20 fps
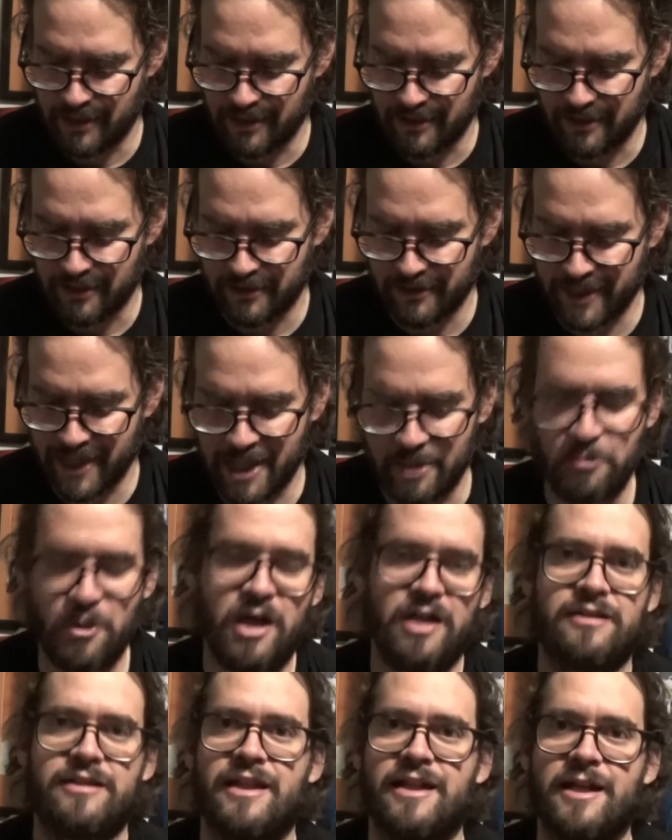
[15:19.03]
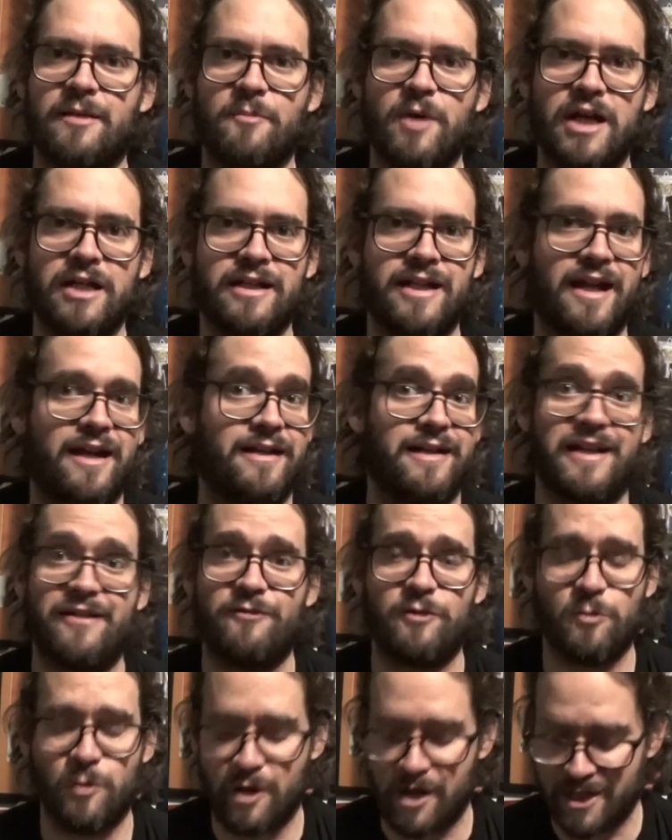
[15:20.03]
that I bought that I might not
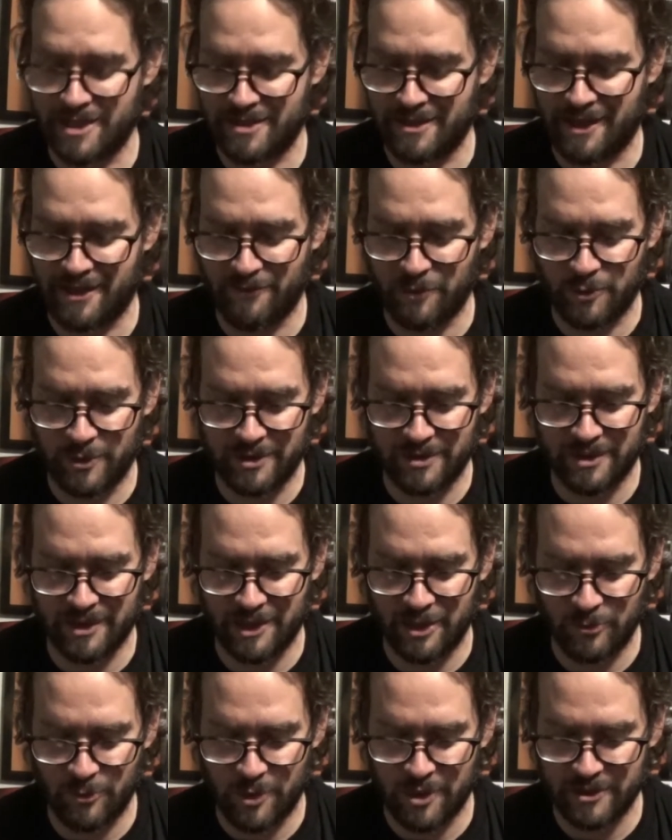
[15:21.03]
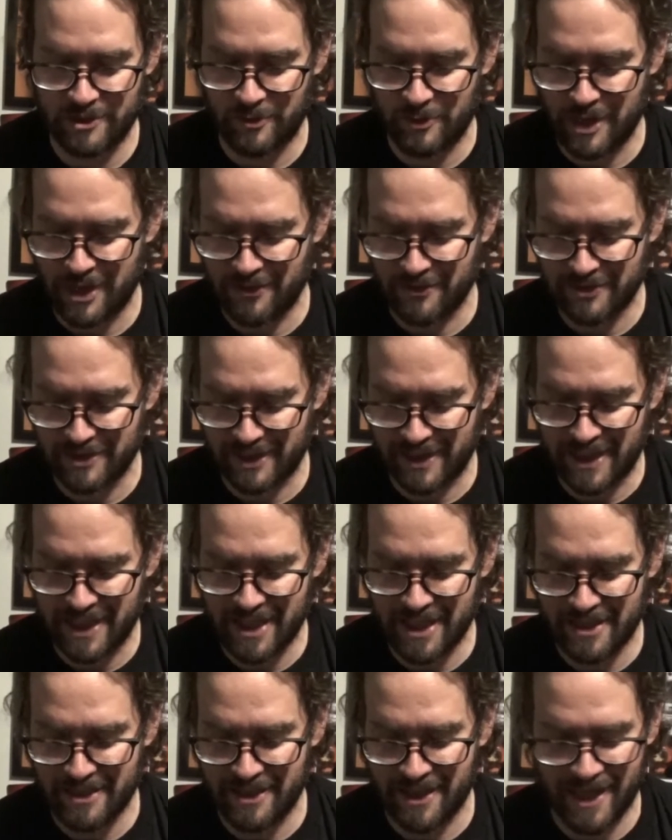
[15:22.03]
ever watch. I've only seen it once when I was a
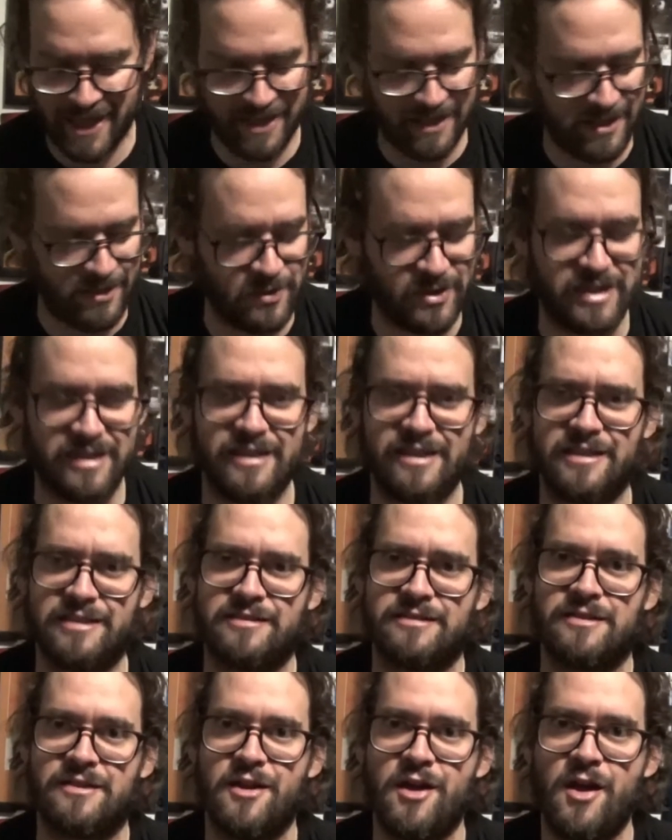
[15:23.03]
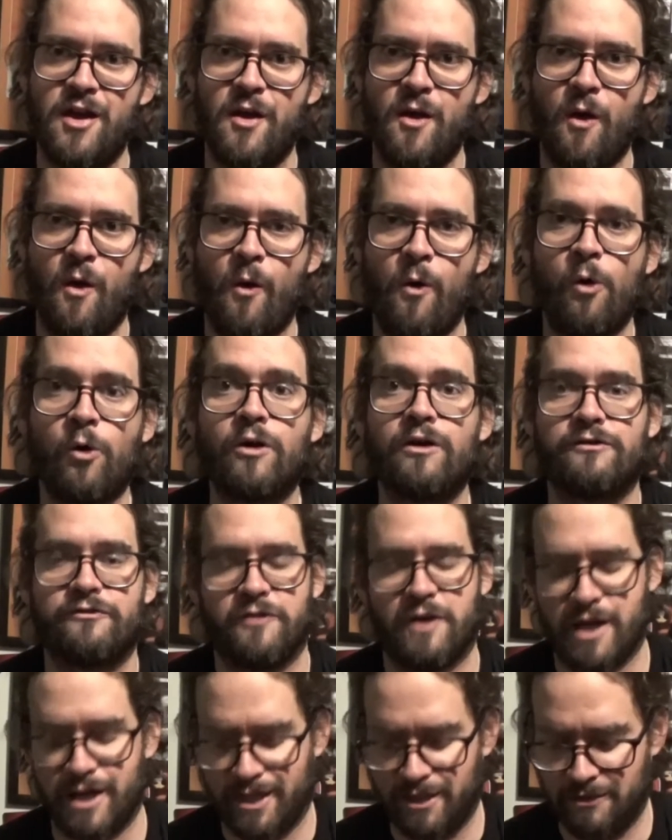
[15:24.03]
kid, and it is
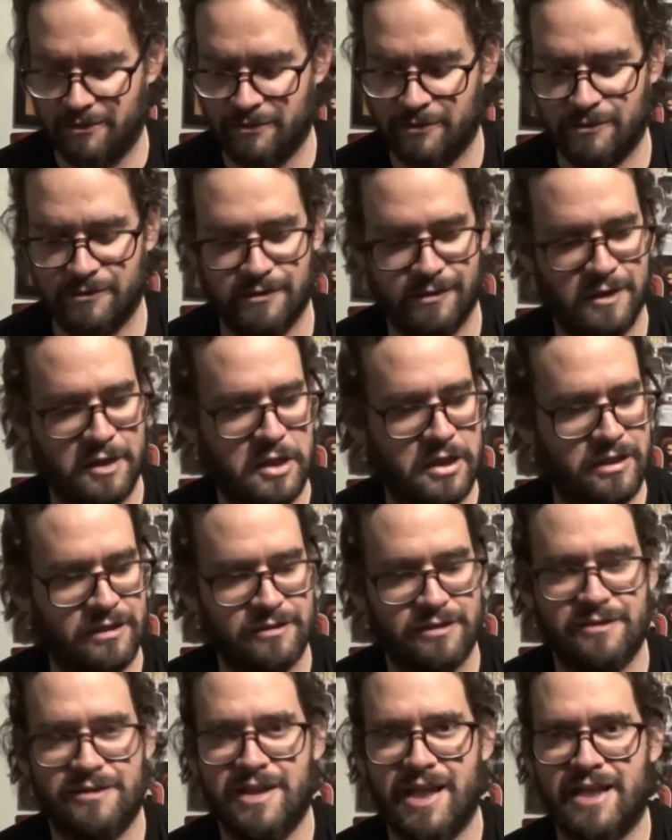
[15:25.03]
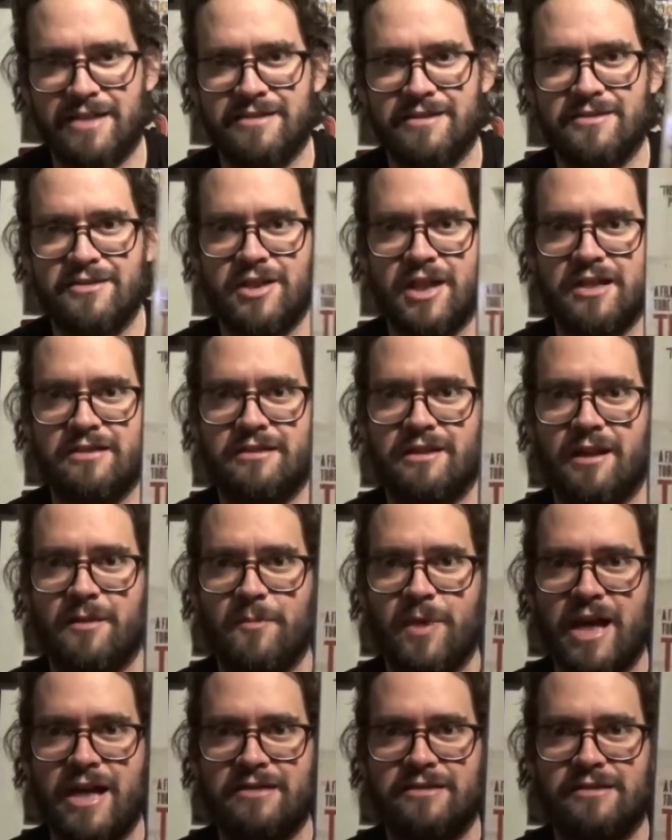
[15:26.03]
horrifying. The Texas Chainsaw
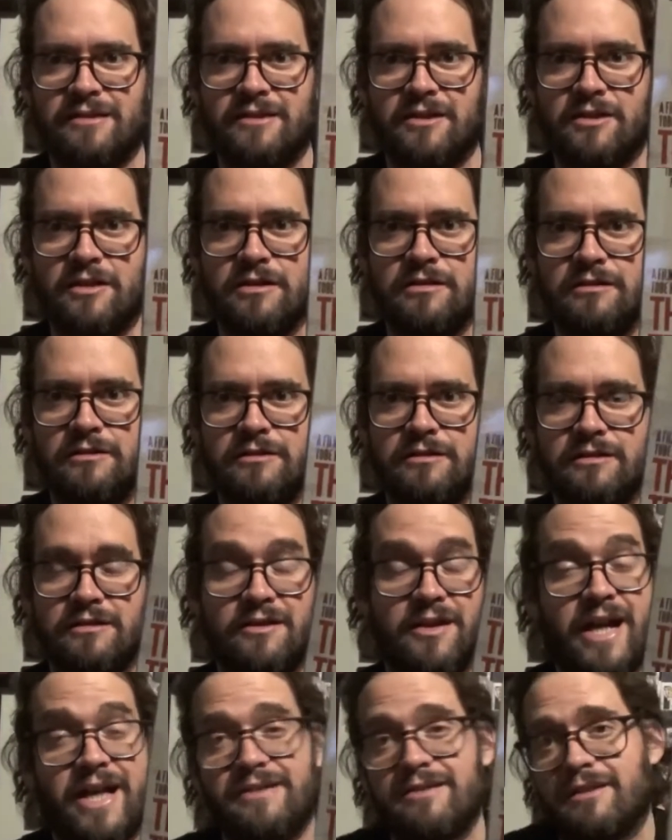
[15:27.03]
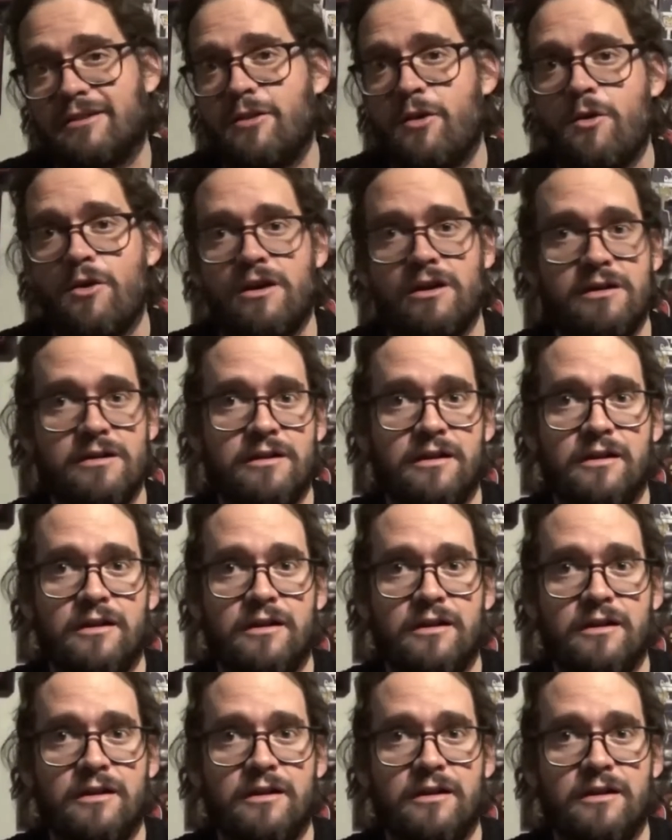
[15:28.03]
Massacre. Classic horror.